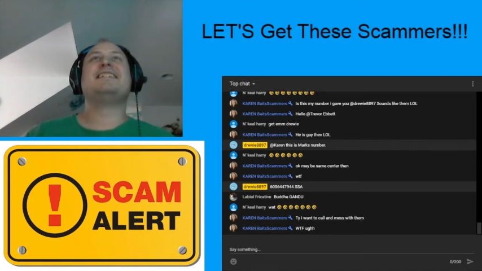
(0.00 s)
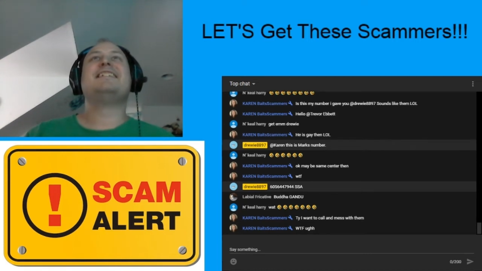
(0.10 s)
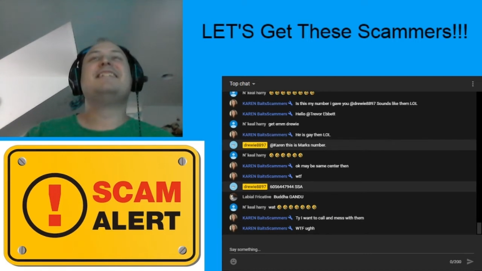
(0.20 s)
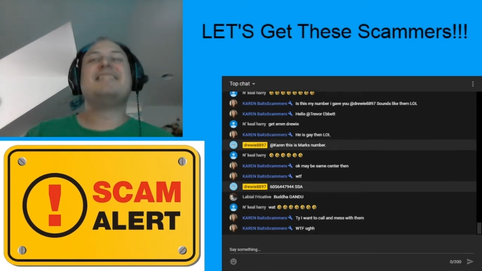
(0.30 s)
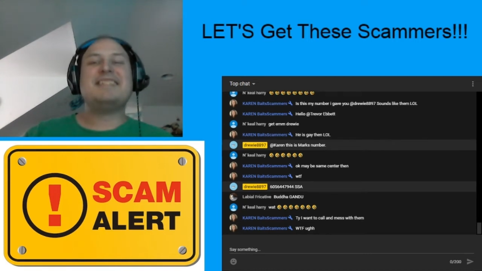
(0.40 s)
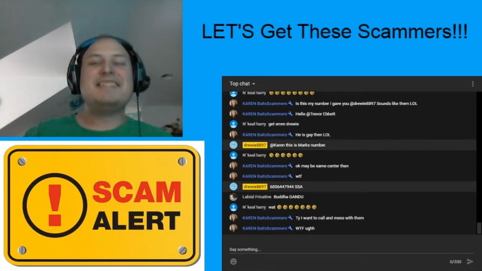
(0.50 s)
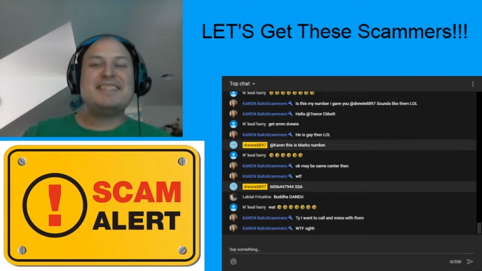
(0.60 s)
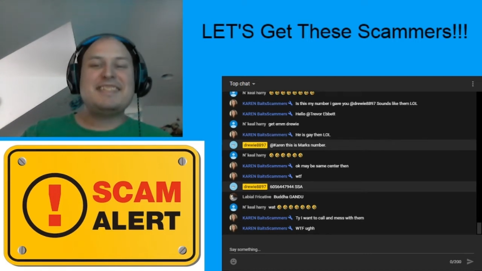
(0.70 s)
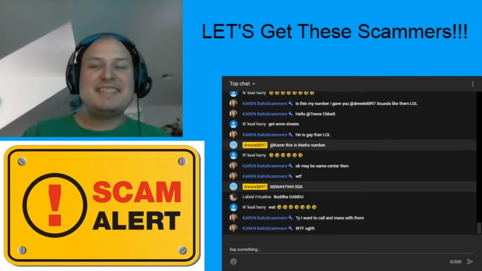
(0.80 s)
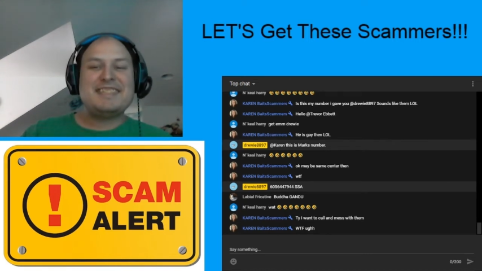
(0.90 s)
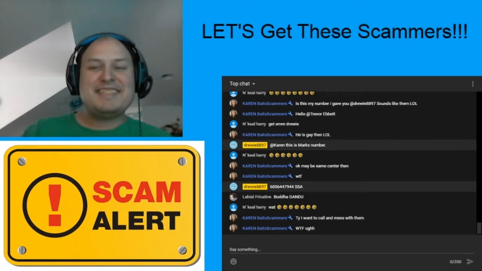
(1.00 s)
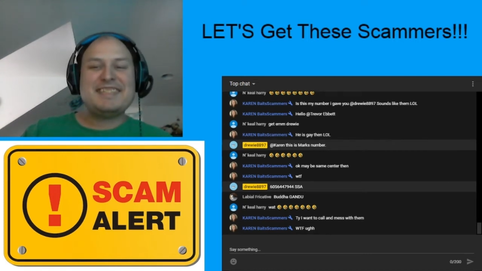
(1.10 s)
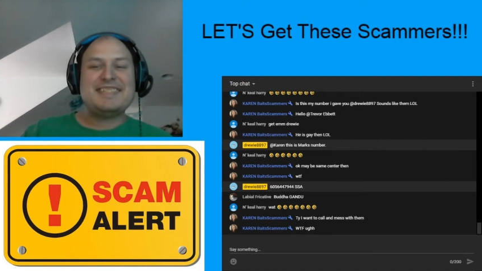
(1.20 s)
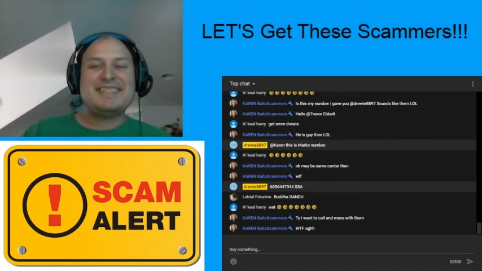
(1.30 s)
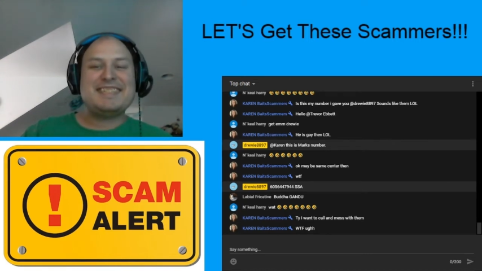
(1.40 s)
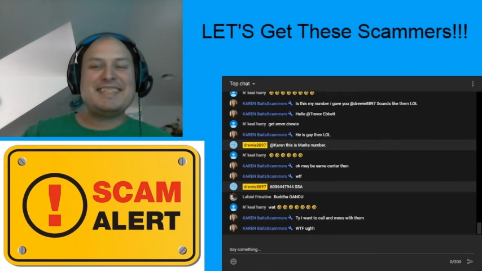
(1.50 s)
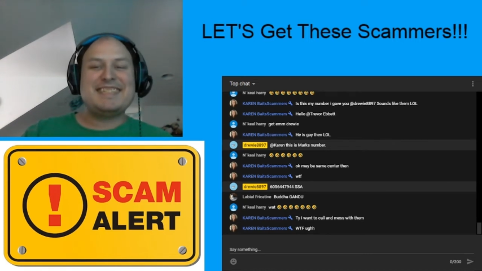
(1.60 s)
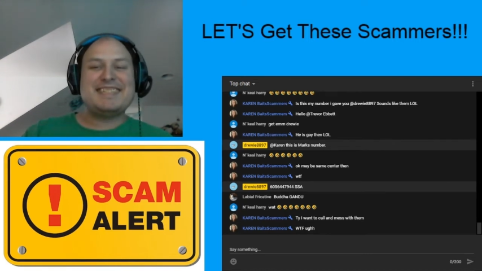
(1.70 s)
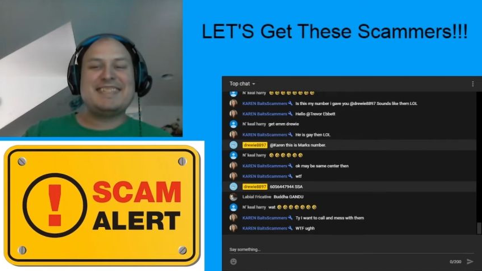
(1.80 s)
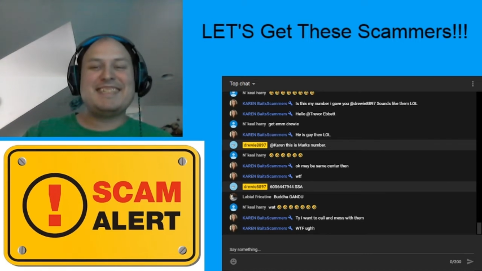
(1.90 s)

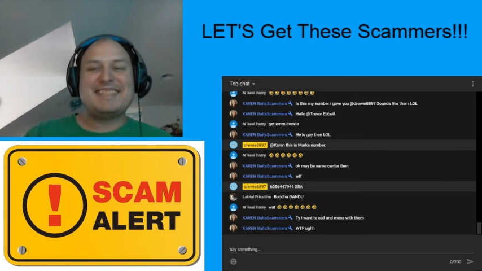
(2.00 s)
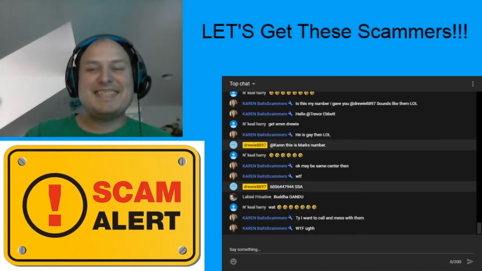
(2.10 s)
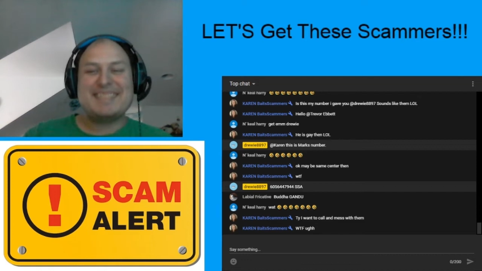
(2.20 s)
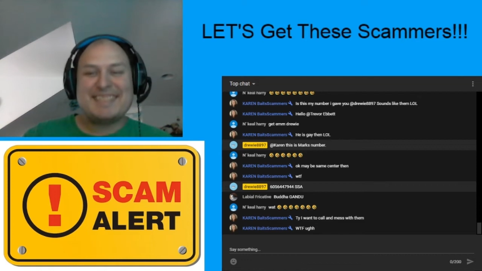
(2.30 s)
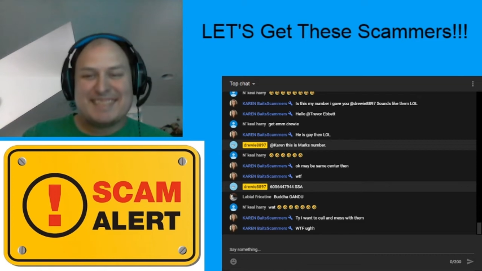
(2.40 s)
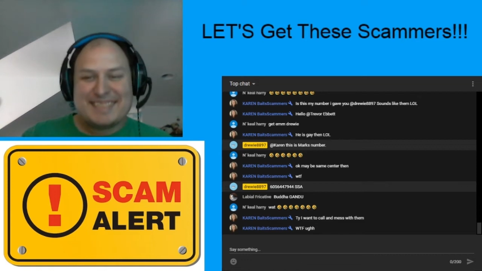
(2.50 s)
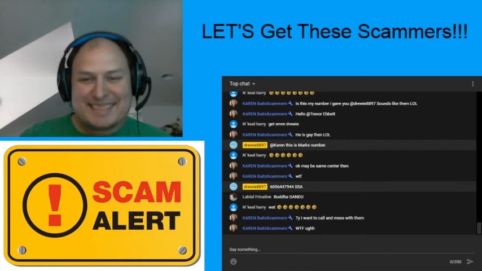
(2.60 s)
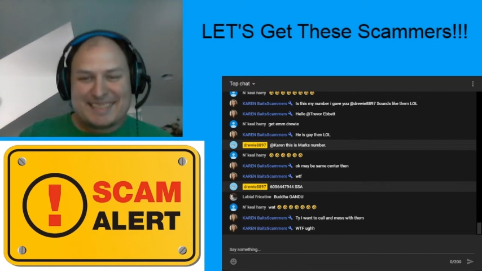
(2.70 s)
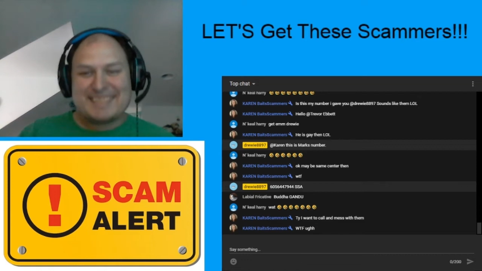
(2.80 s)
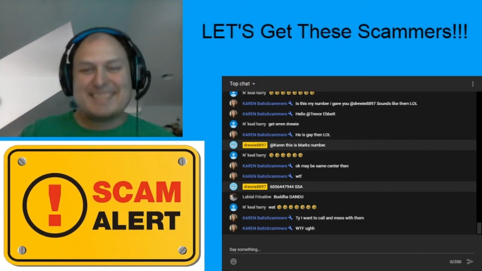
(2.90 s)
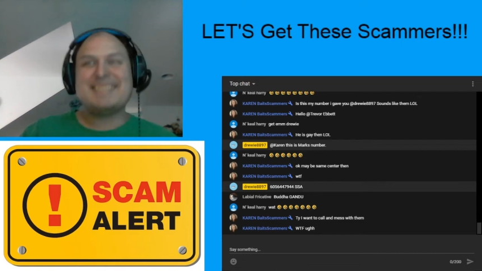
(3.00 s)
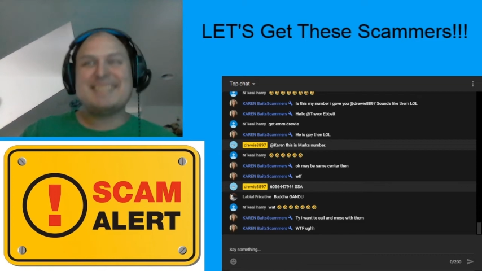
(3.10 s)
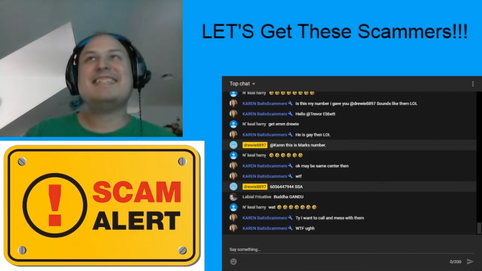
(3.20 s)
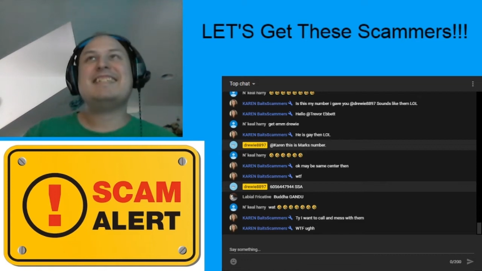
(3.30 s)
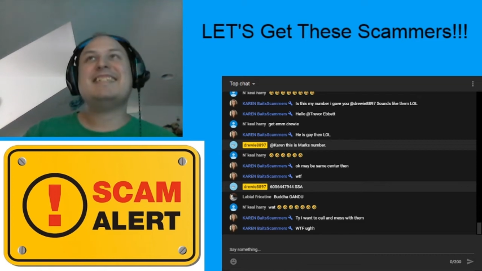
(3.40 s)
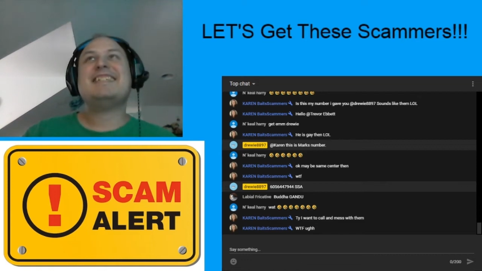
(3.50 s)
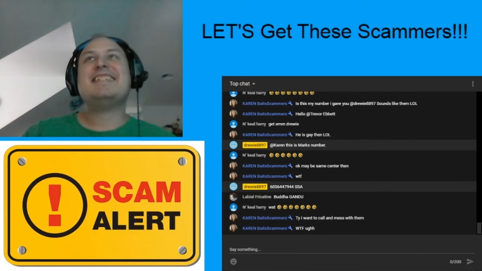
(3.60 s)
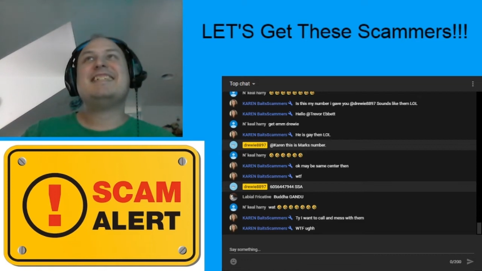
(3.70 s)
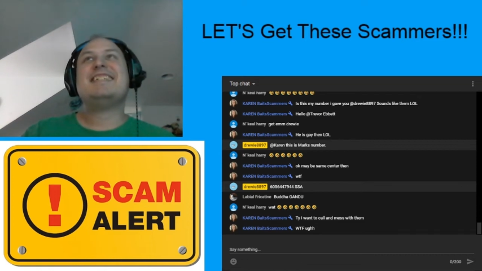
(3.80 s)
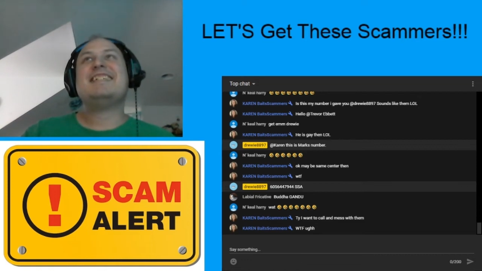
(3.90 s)

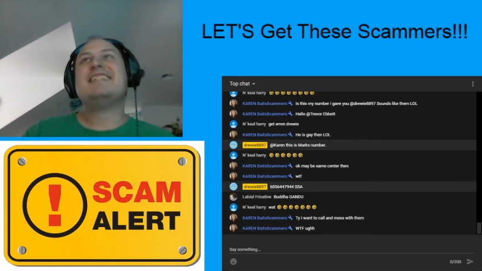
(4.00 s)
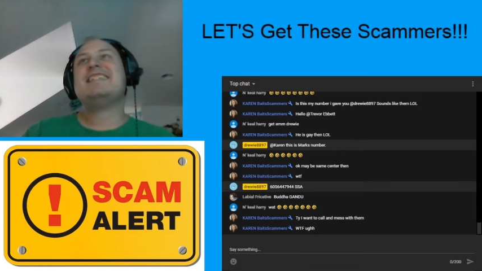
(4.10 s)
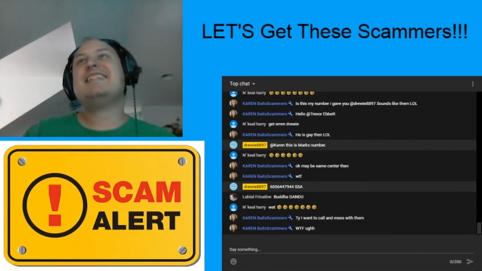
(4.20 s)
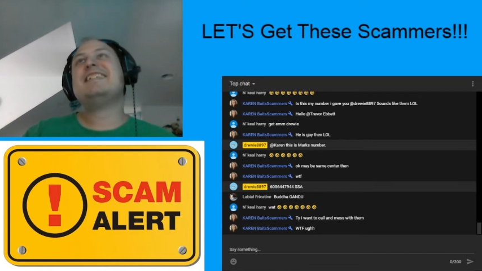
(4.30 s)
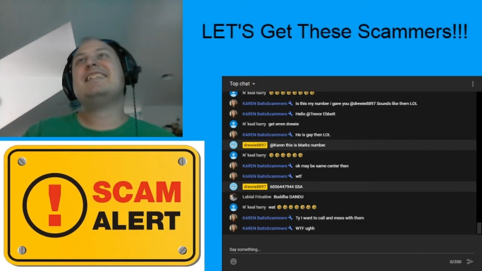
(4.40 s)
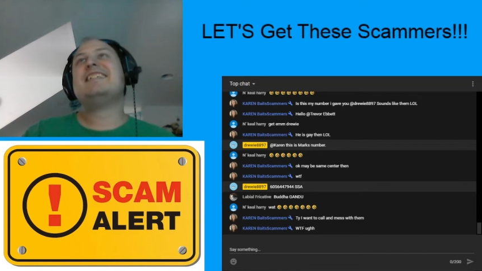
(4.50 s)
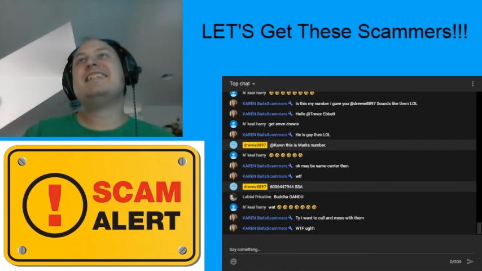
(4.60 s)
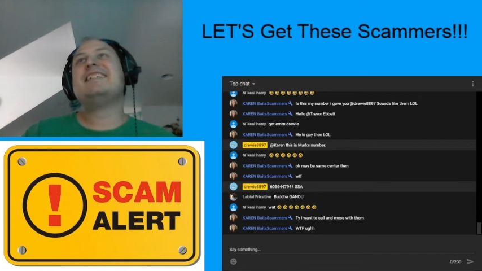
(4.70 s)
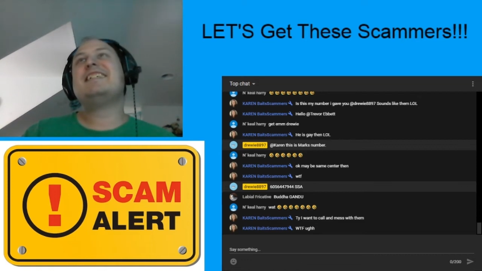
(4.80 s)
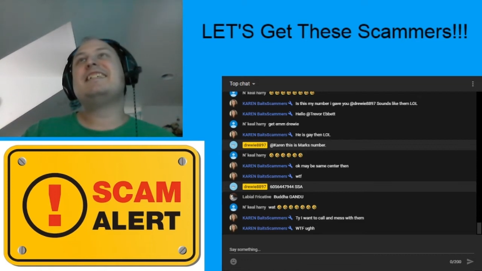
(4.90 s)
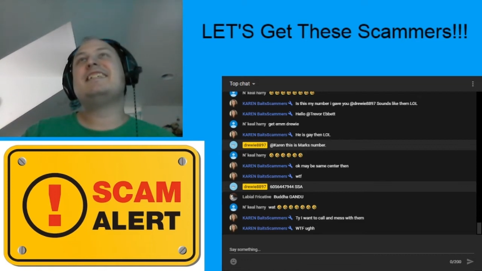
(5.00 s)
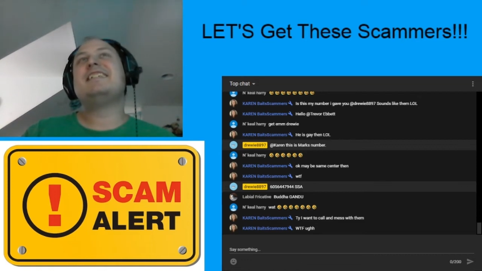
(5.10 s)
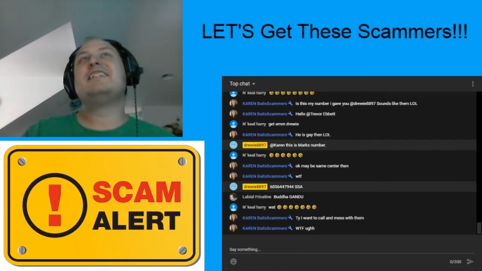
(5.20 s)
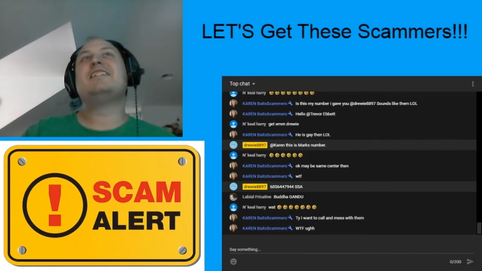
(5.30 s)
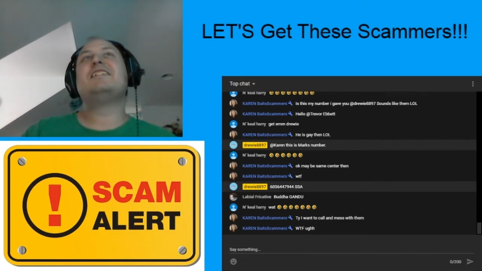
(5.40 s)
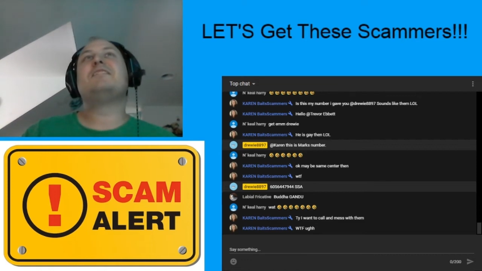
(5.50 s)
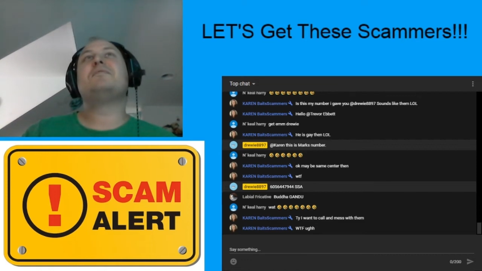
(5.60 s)
Nobody speaks.